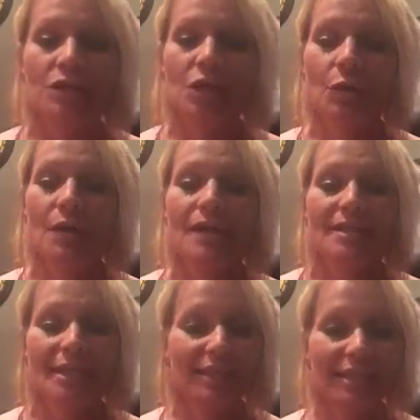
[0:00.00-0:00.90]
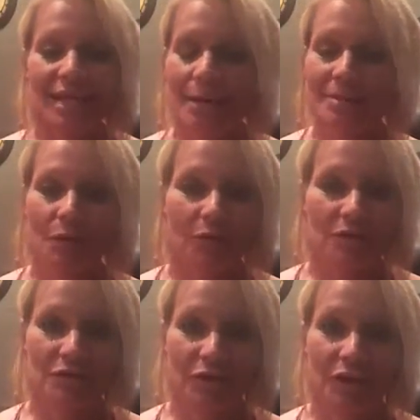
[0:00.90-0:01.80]
So set the times that
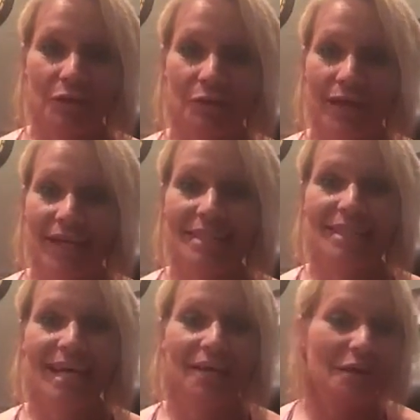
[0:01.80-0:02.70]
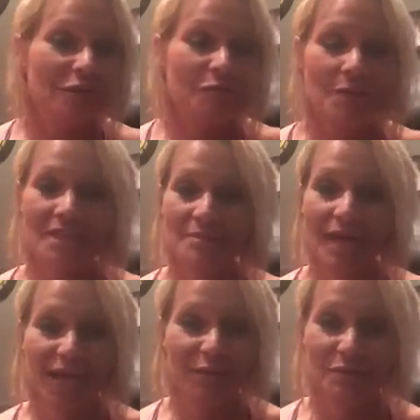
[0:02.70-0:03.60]
works for you. Like I said, voice
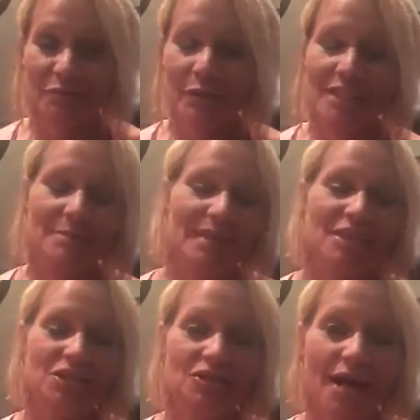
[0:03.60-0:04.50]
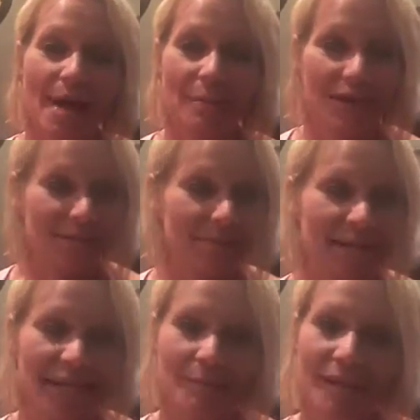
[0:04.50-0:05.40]
I use a voice messenger app as I'm taking